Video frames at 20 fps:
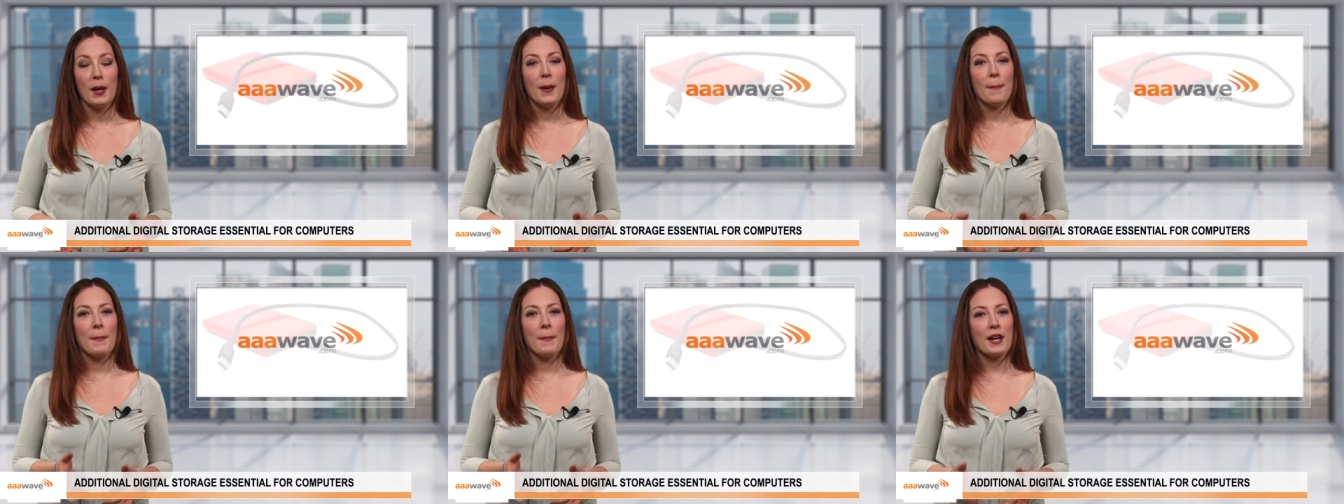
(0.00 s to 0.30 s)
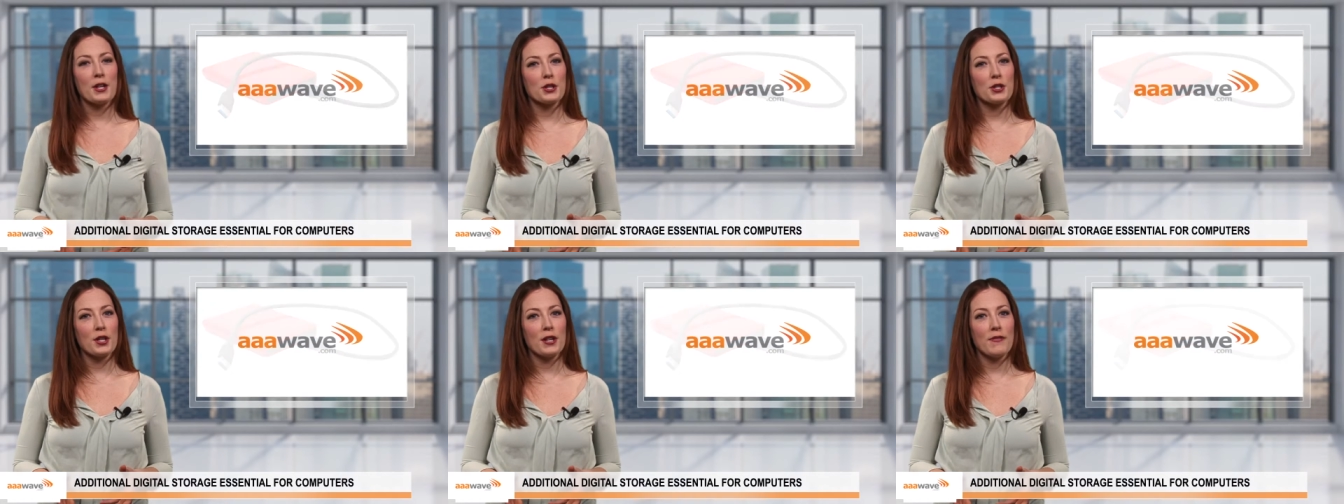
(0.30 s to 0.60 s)

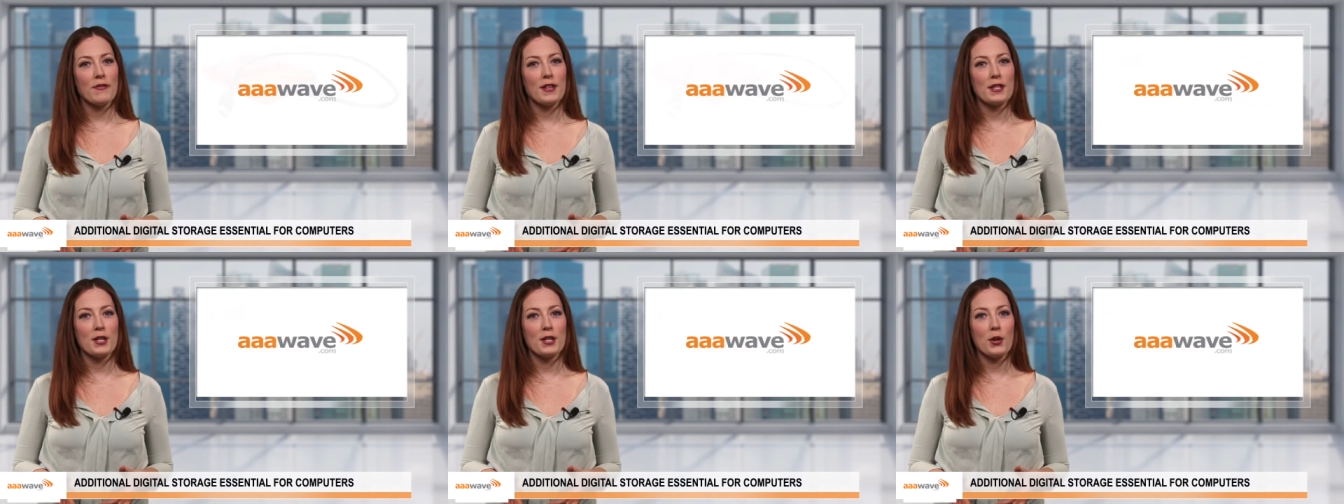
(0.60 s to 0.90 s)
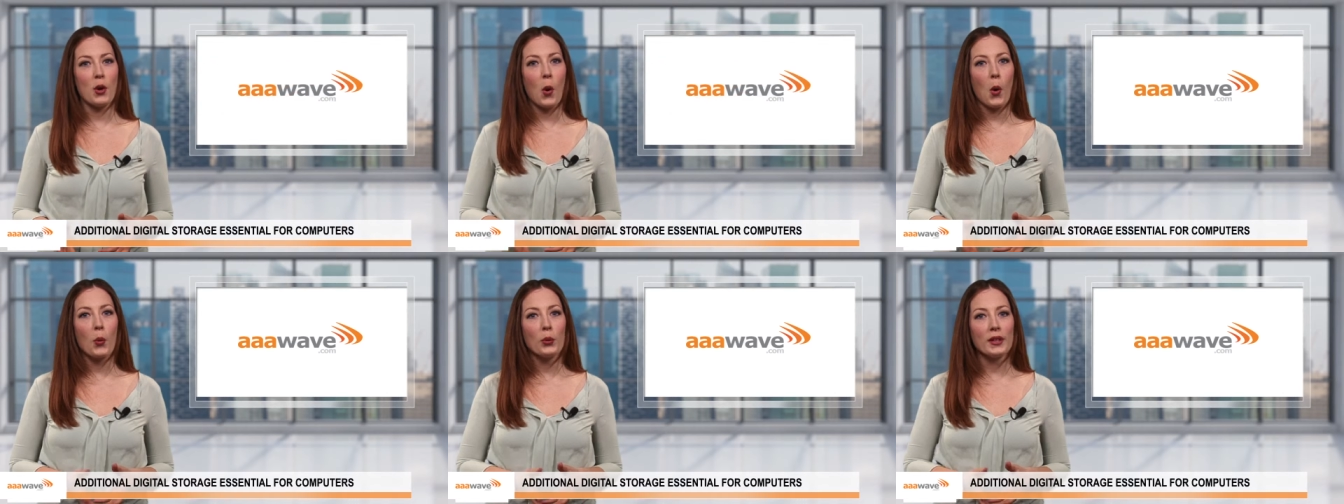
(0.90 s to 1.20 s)
make sure to visit
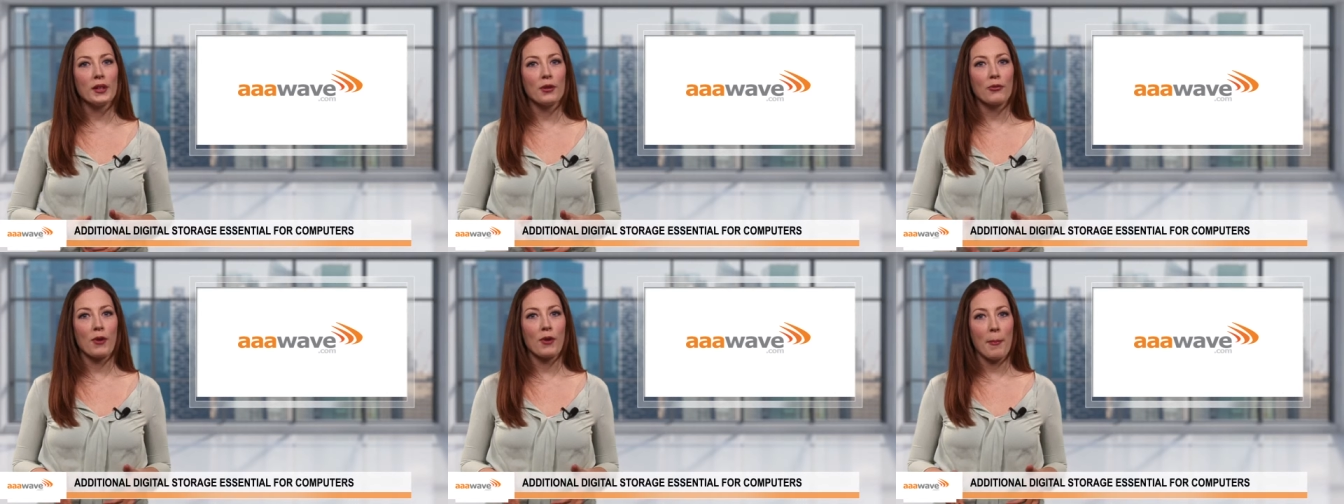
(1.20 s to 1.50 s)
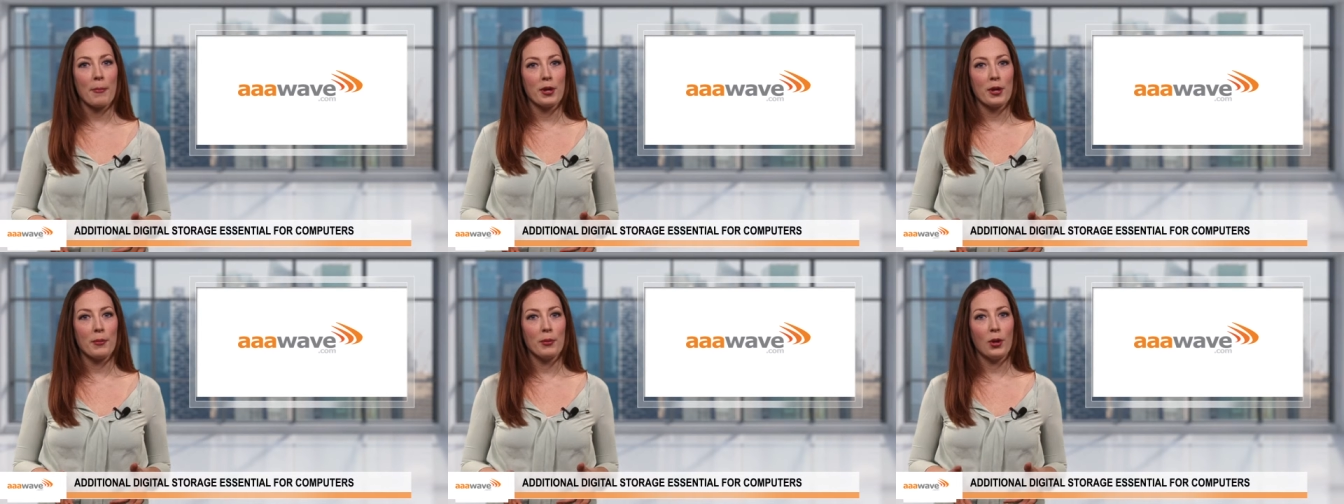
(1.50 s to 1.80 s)
only
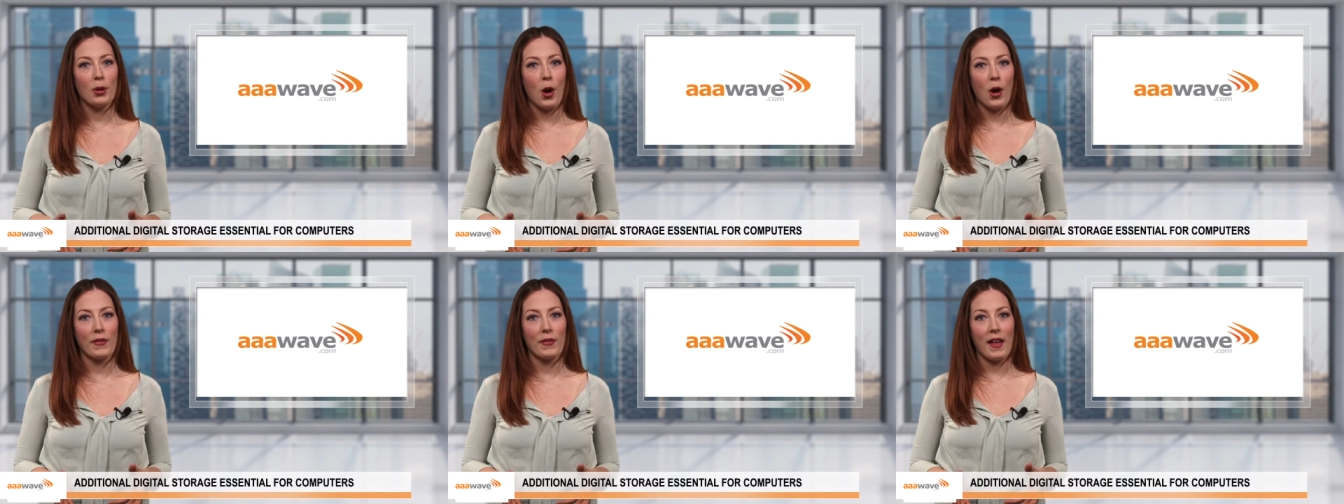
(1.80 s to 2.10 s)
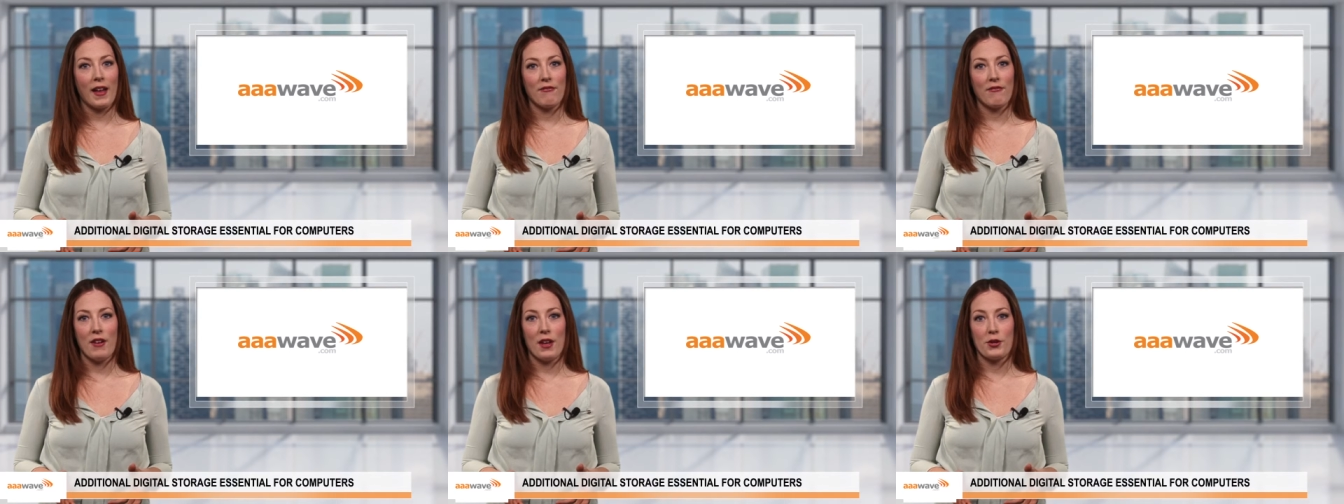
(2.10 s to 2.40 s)
reputable
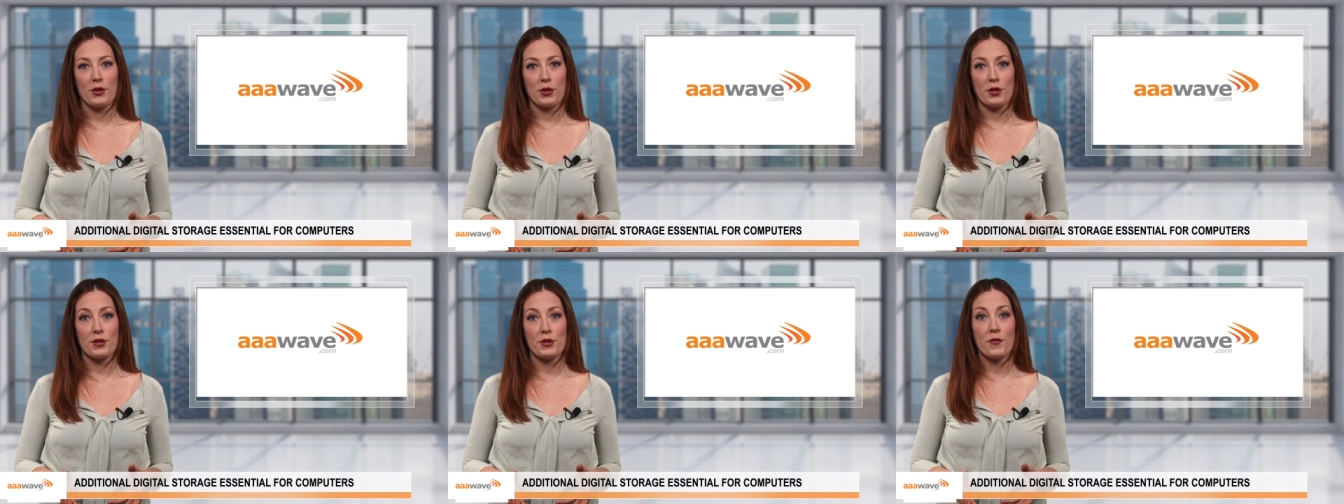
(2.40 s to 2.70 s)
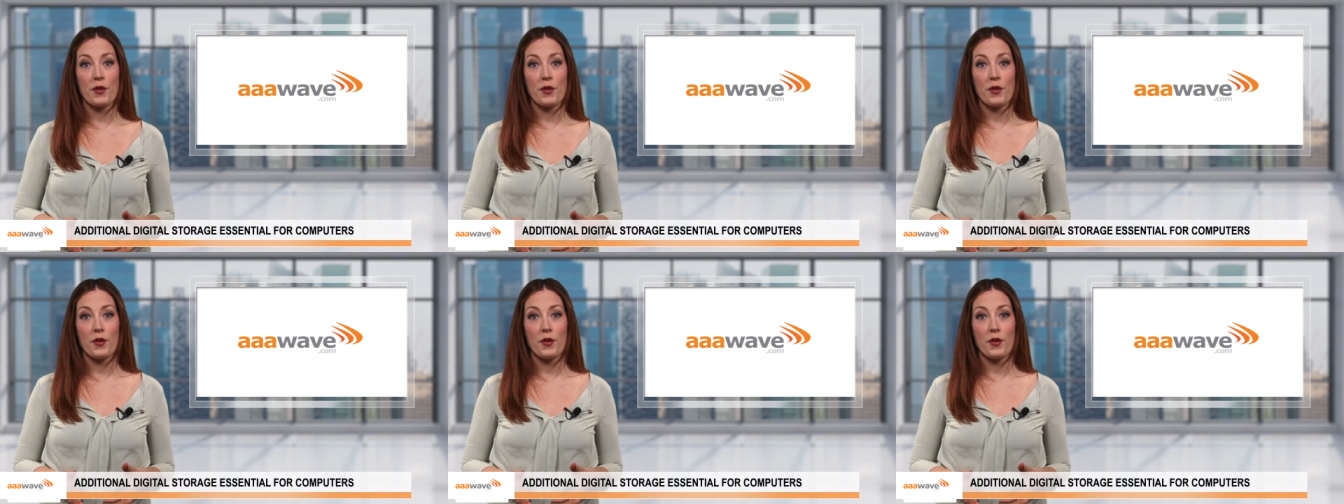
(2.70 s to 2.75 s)
online vendors